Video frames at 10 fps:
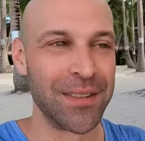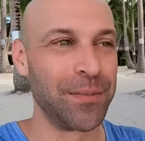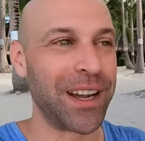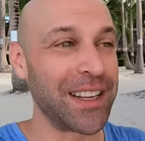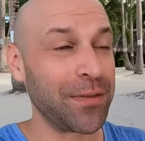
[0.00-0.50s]

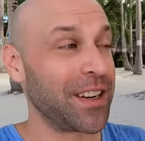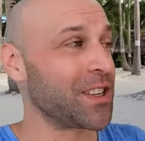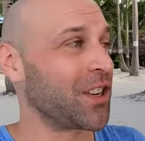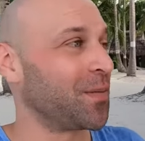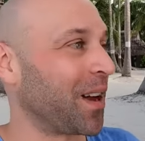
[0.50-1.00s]
By
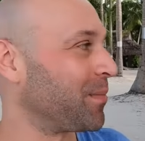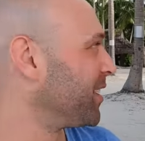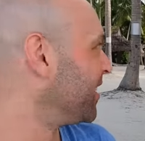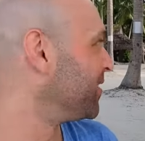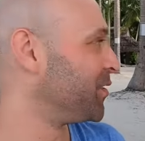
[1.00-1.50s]
definition, in my
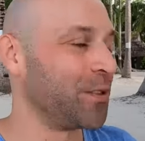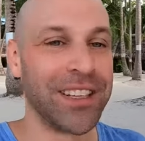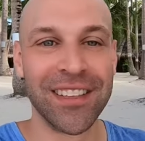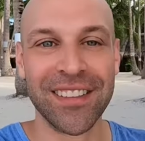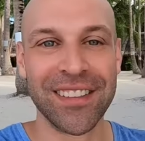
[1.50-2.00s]
opinion, if you
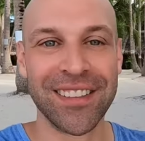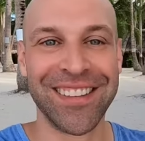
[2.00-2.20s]
didn't